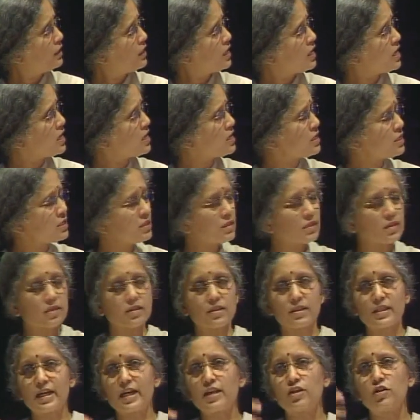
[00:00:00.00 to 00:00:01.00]
these
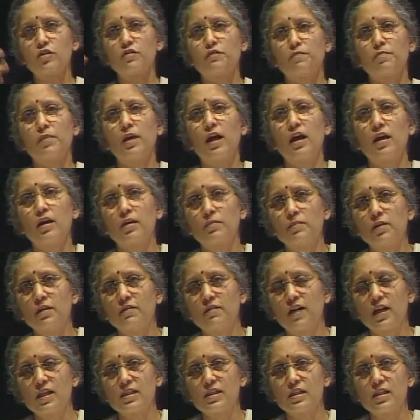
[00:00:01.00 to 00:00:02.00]
set of
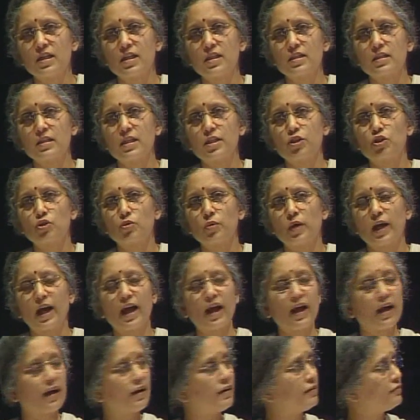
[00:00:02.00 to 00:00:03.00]
prarabdha vasanas that you
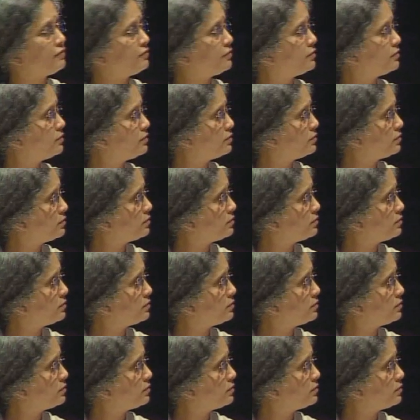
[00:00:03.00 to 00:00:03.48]
have